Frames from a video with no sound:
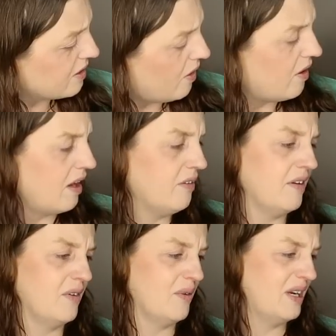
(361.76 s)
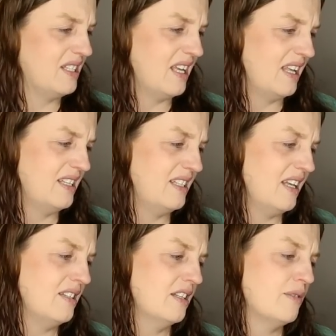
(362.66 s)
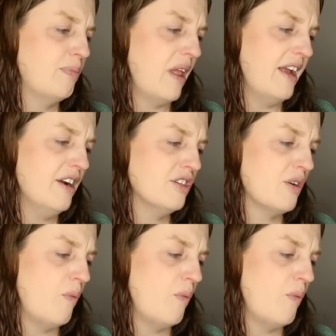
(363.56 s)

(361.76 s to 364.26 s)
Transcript: So I don't even know what it says. It says it's pliers,